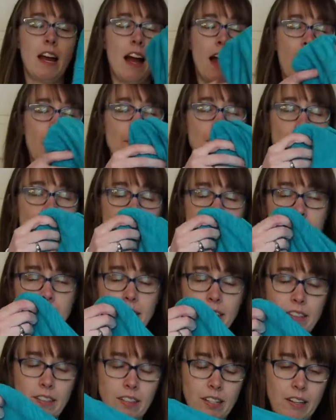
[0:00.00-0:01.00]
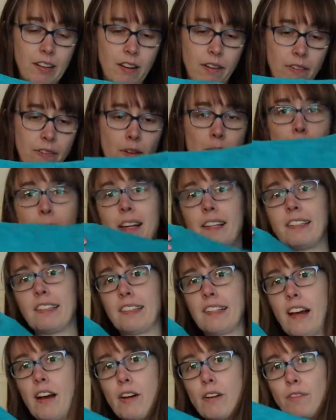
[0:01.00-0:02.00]
I bought this for
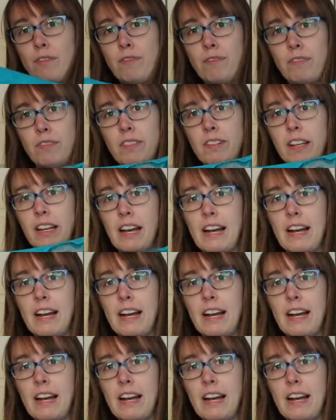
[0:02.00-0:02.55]
myself.